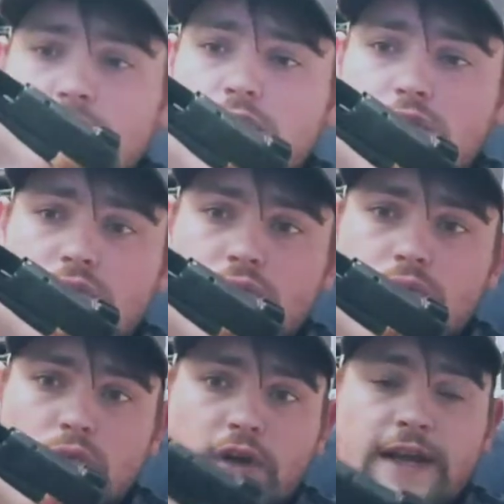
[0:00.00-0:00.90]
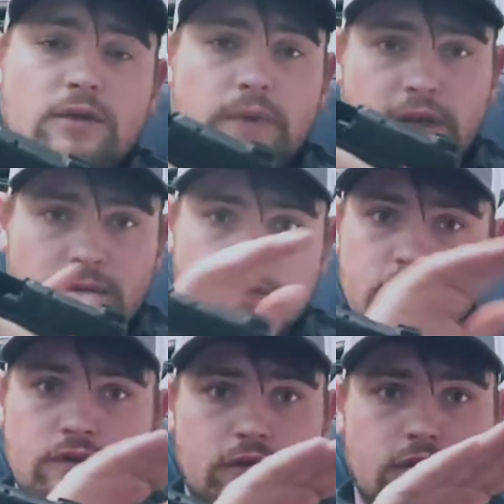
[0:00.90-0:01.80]
You run out of
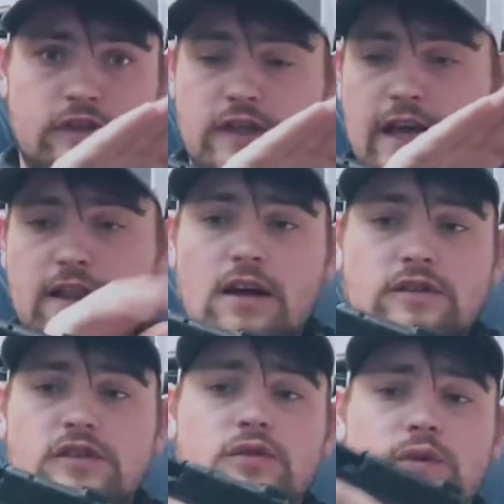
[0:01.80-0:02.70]
rounds, you slide locks to the